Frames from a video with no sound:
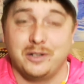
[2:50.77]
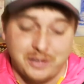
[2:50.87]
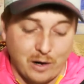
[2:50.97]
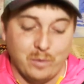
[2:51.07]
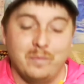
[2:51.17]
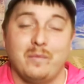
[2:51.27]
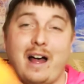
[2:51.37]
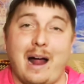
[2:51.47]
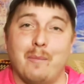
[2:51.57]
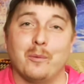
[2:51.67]
So
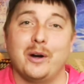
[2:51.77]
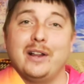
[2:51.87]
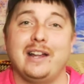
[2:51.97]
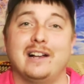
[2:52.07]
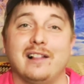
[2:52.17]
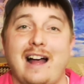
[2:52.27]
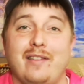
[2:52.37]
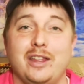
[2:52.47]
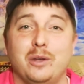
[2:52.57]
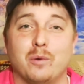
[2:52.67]
I'm really glad
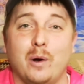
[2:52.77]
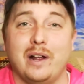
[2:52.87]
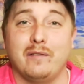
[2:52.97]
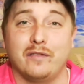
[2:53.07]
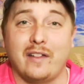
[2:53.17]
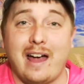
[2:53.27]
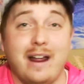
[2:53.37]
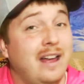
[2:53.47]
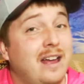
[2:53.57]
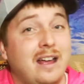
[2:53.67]
that you wrote in for that.